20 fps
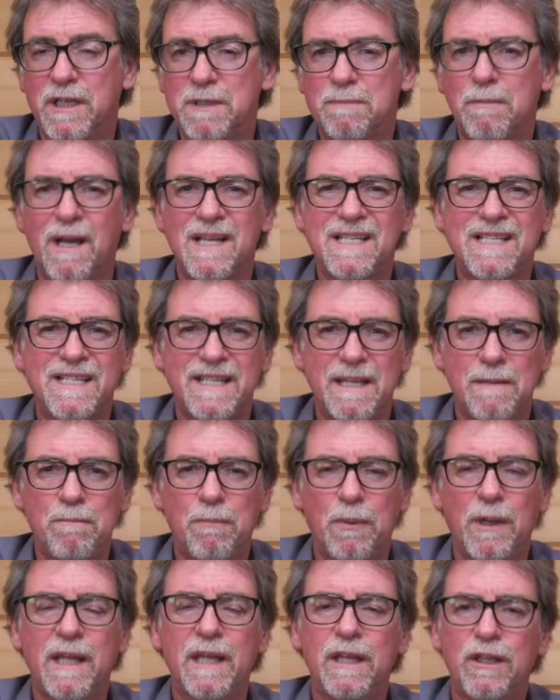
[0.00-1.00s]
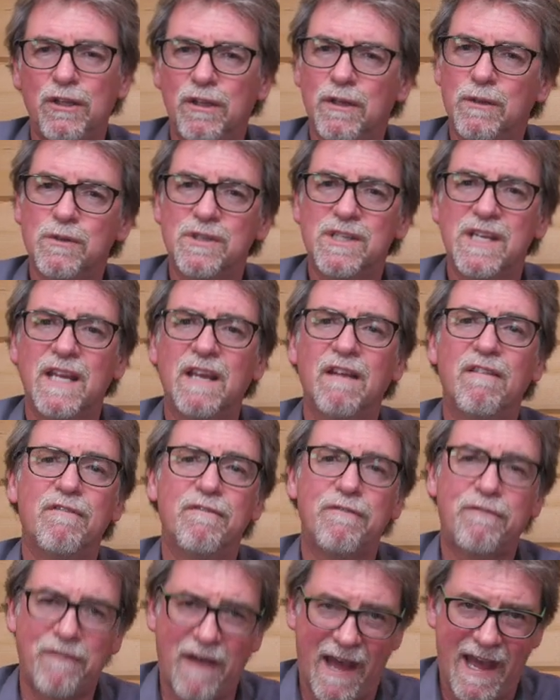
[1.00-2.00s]
is by simply using
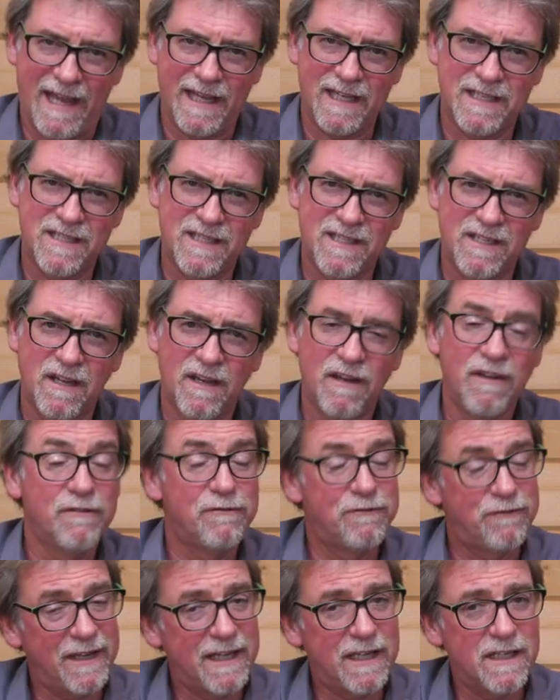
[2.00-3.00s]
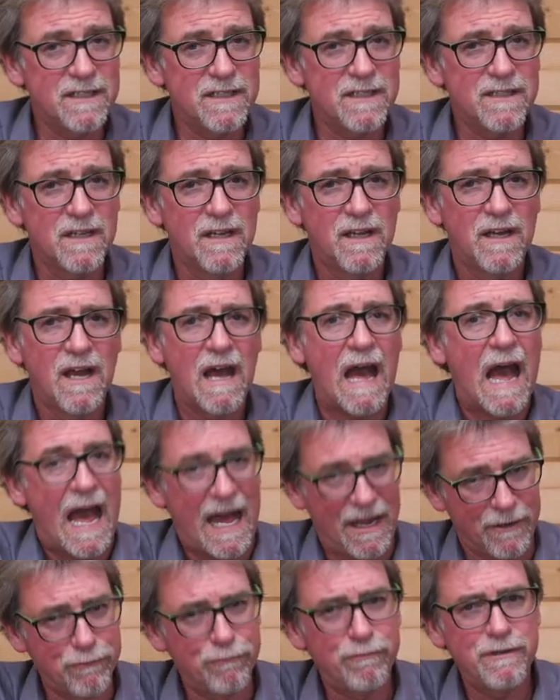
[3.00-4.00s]
facts figures
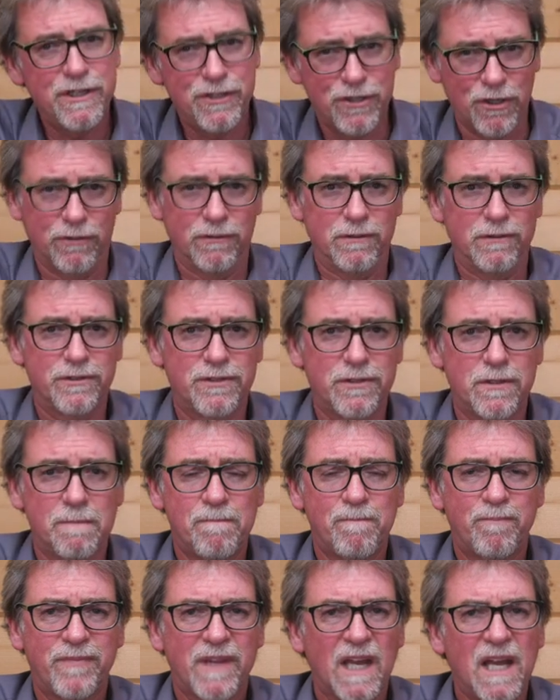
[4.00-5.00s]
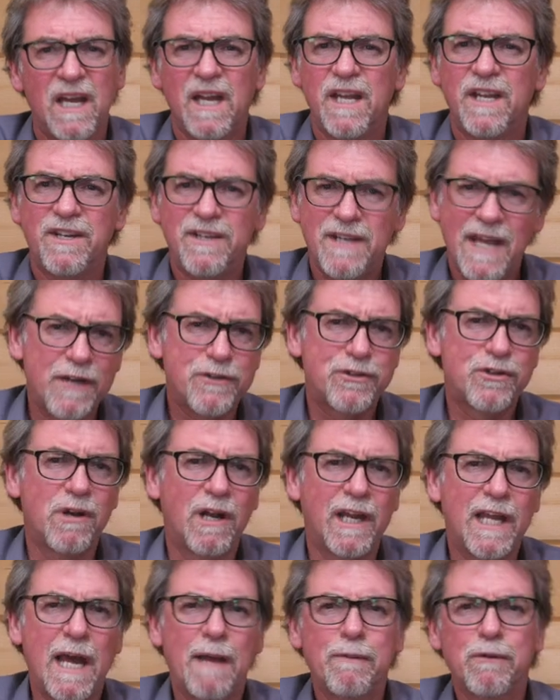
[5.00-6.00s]
and results.
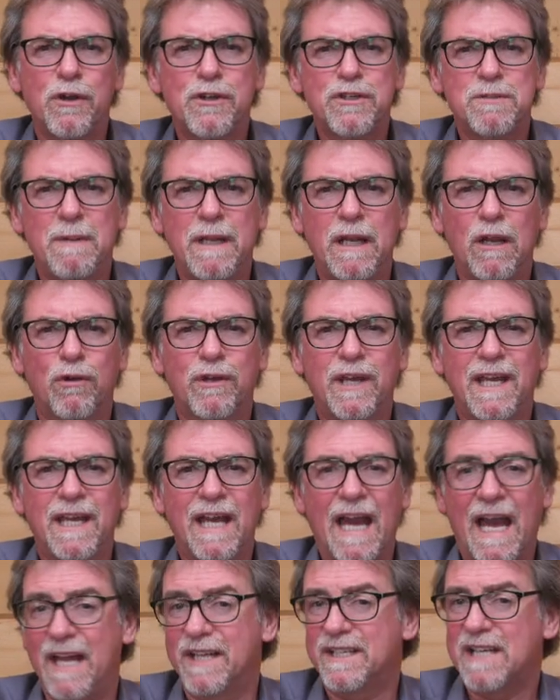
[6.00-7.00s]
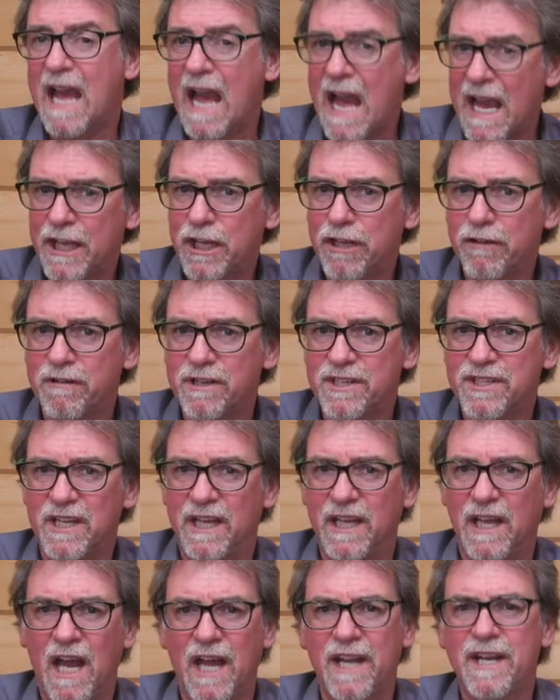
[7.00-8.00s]
Naturally, I'm going to be looking at
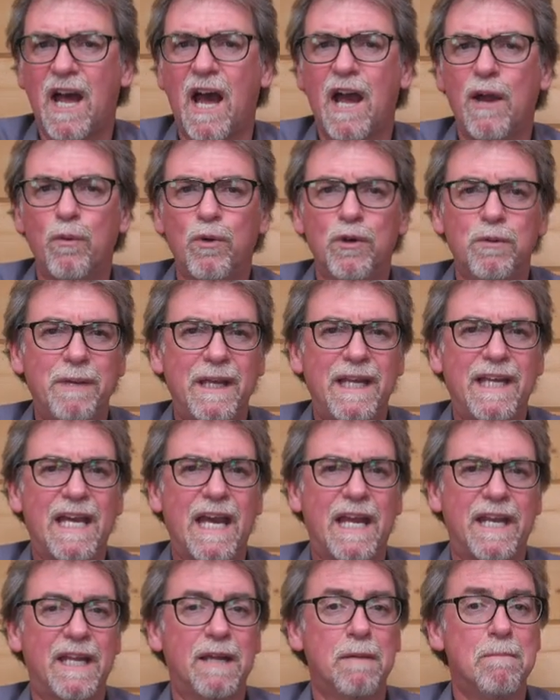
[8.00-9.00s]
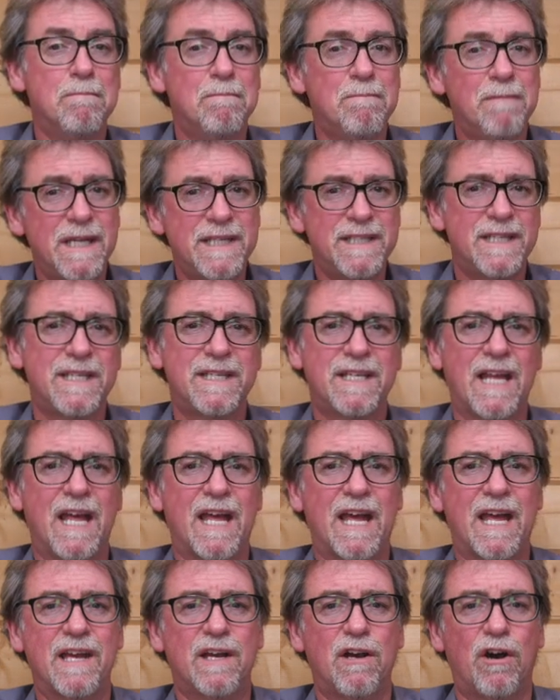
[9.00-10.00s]
accuracy and I will be getting Mrs.
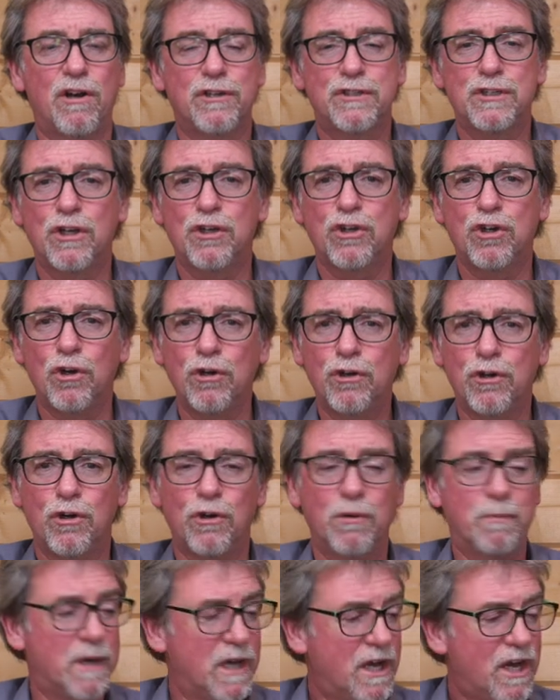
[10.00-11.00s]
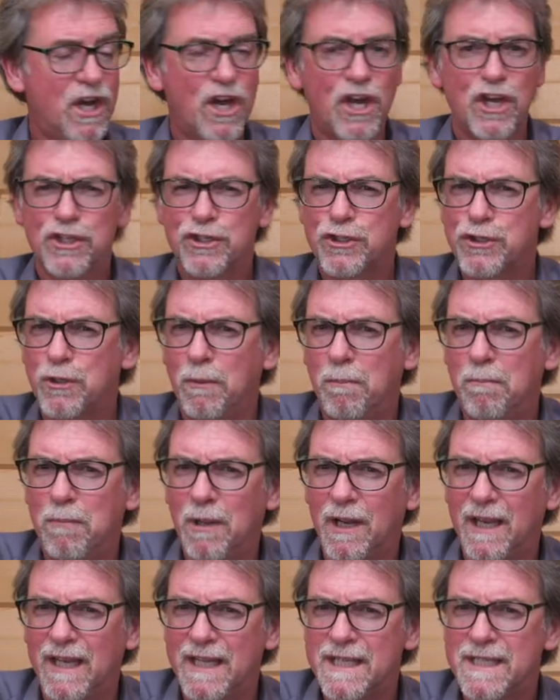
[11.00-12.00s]
AAR to cook up some
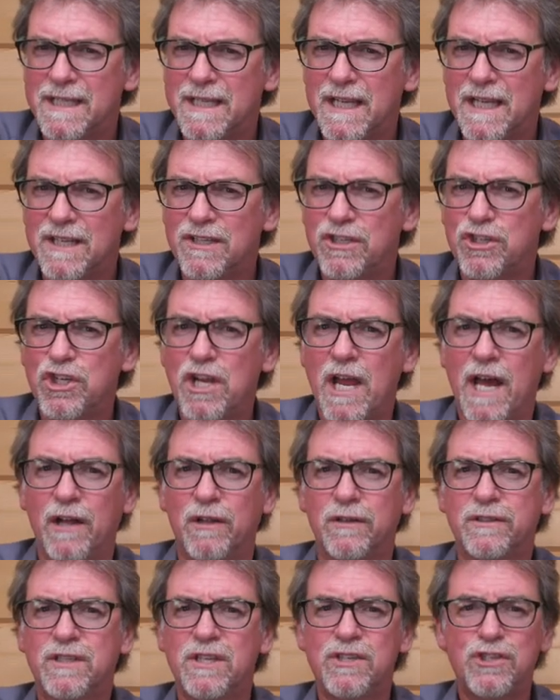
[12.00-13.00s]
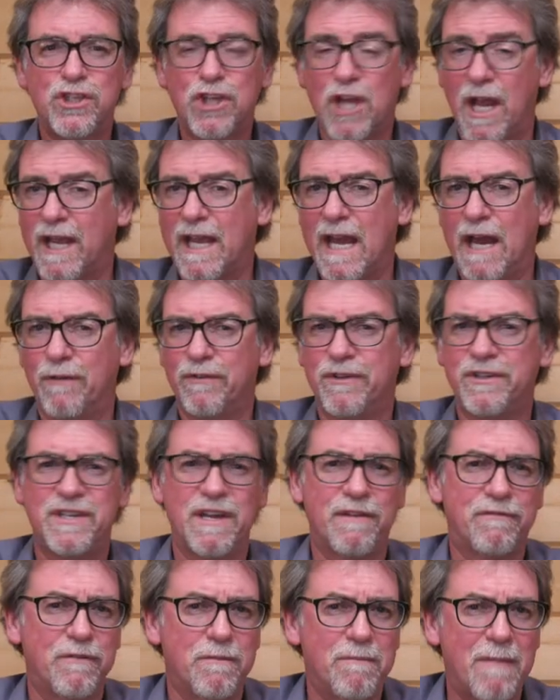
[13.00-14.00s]
ballistic gel to check out the
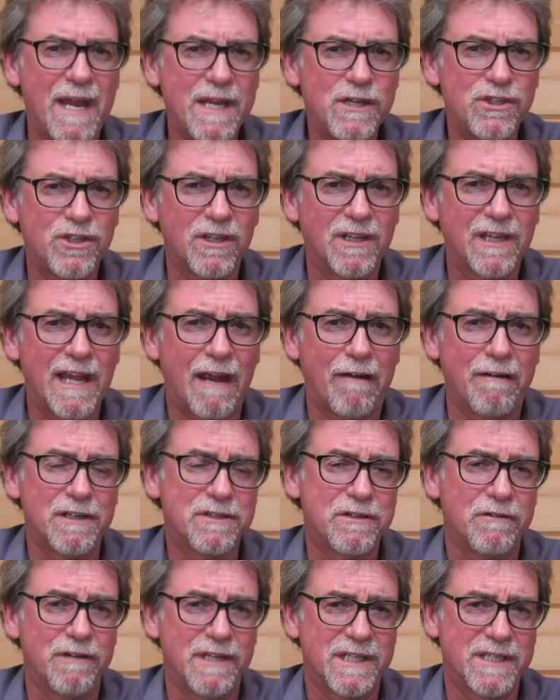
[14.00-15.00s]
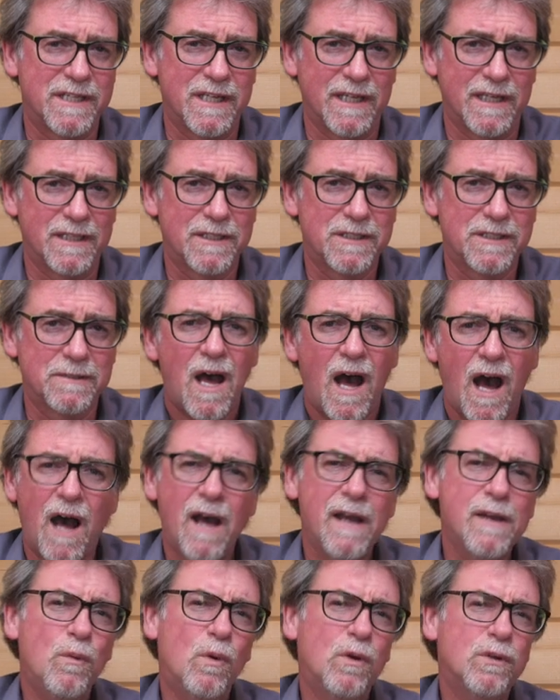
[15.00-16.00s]
deformation characteristics.
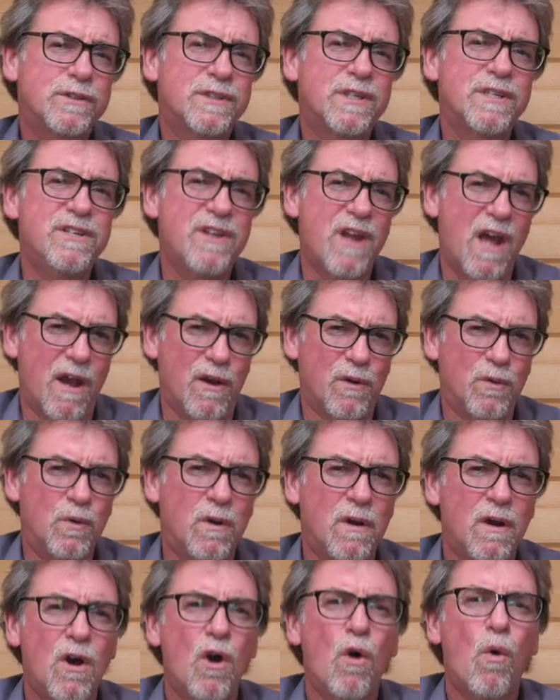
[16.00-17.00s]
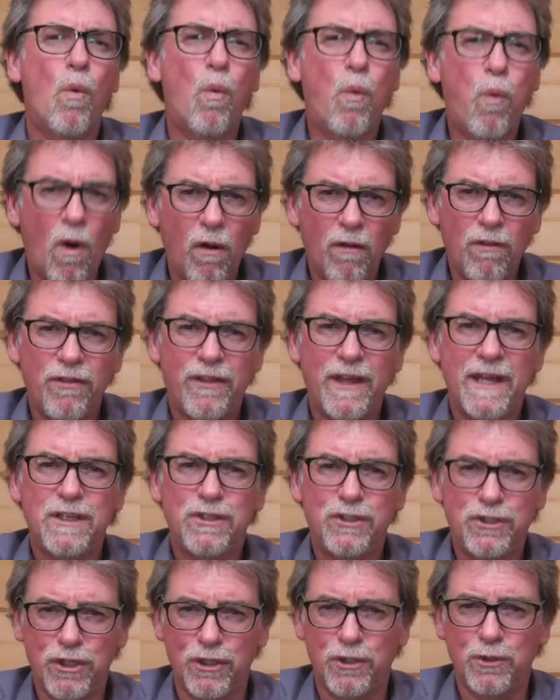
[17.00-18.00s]
I want to know what they
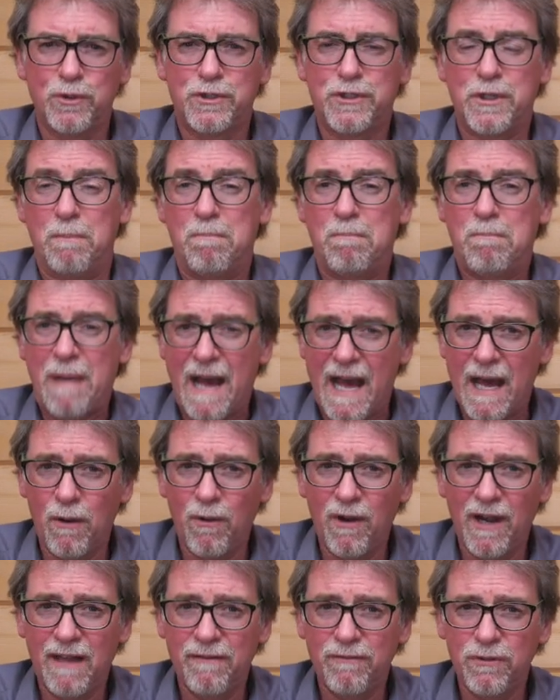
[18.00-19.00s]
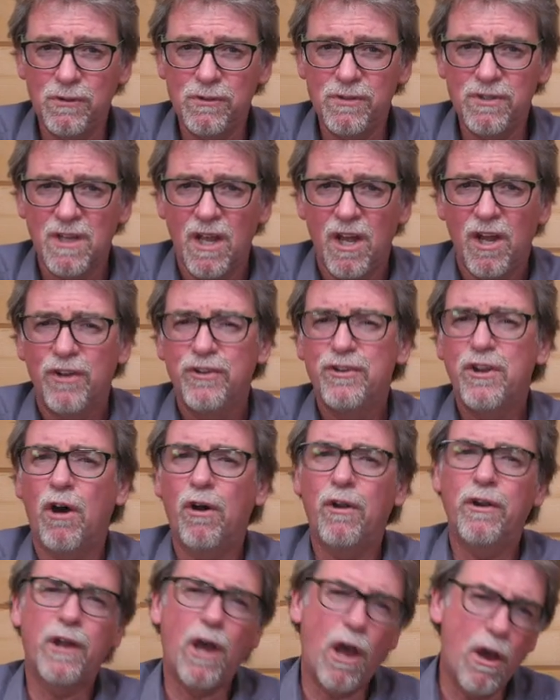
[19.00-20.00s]
do to power levels,
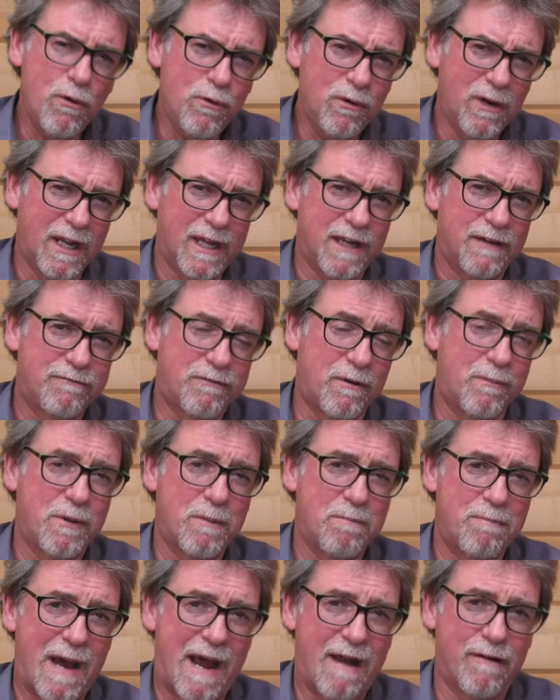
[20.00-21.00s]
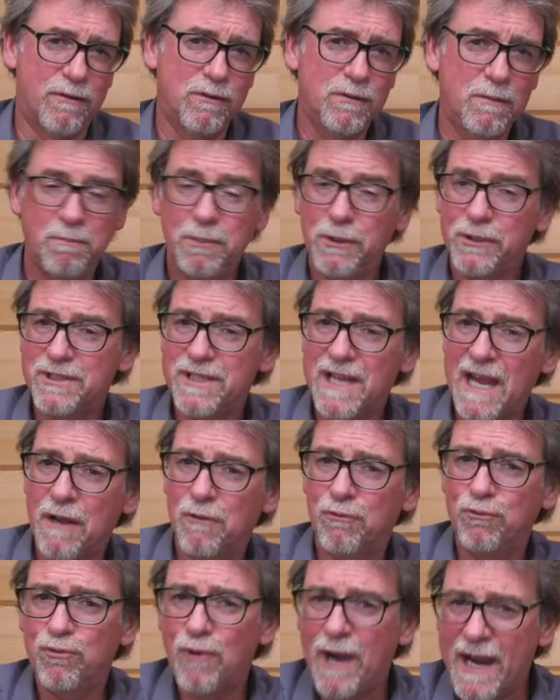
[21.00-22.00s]
not only from the barrel, but
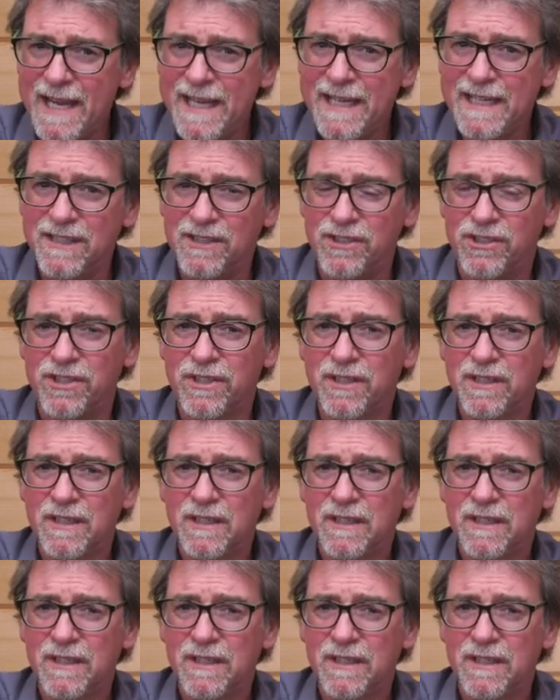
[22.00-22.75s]
down range